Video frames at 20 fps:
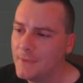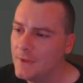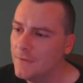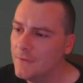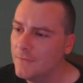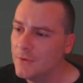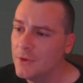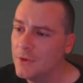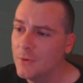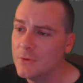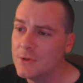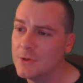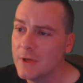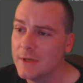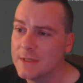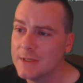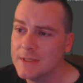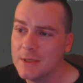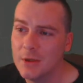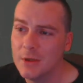If you're doing, like
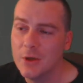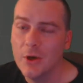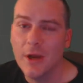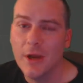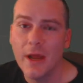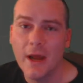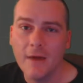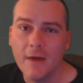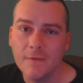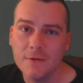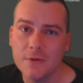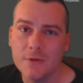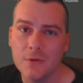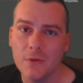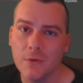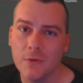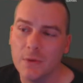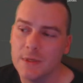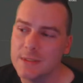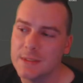I said, you don't have to do
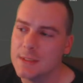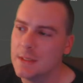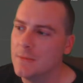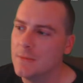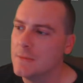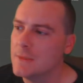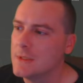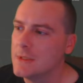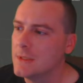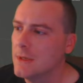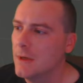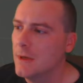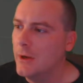3 sims.